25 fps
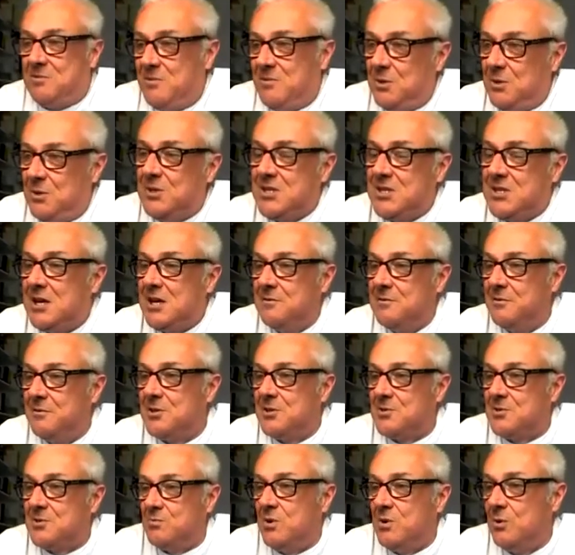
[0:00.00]
There were 10 of
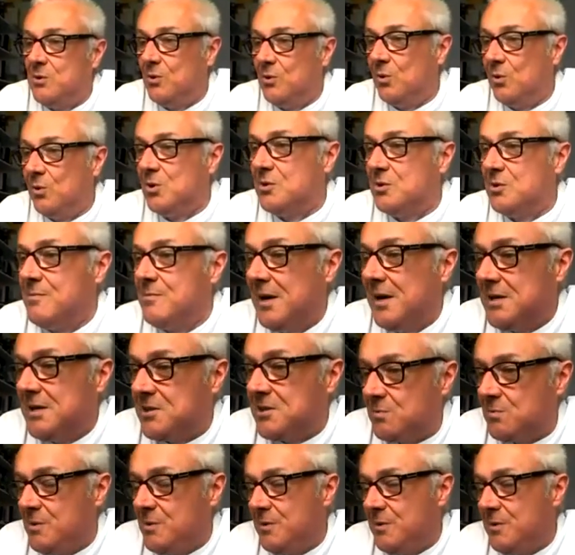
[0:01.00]
us. We were all good
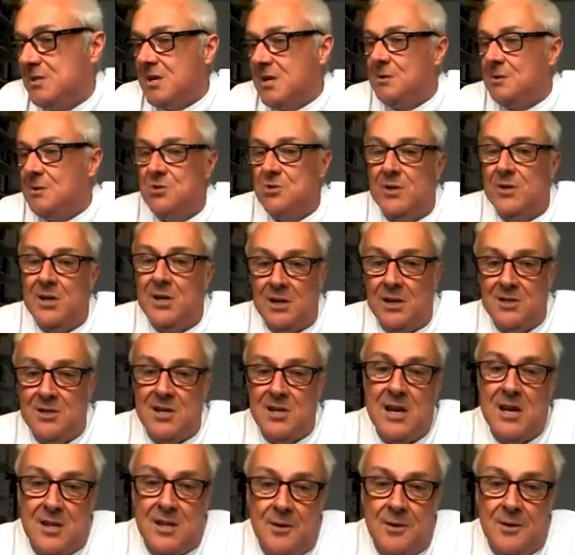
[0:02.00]
mates. We went out drinking
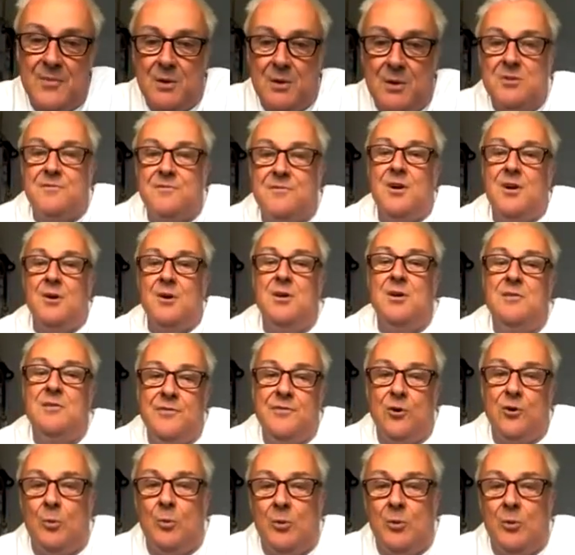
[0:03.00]
together. It was very
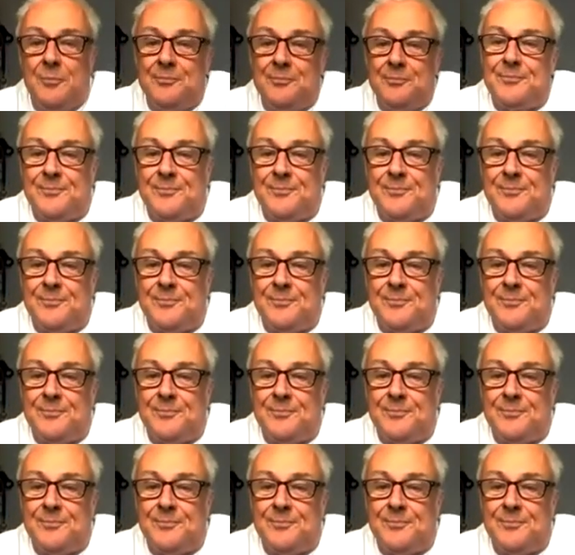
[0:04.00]
informal.